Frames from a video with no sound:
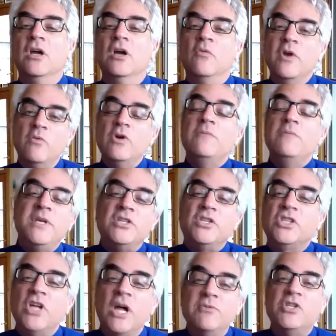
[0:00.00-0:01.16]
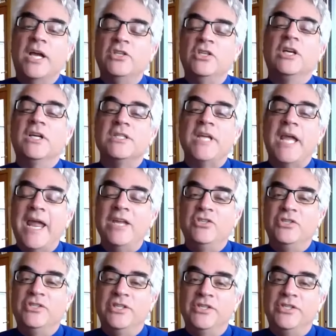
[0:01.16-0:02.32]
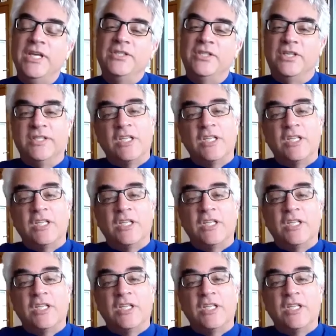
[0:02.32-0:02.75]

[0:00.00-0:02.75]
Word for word: we wouldn't be subject to contagious diseases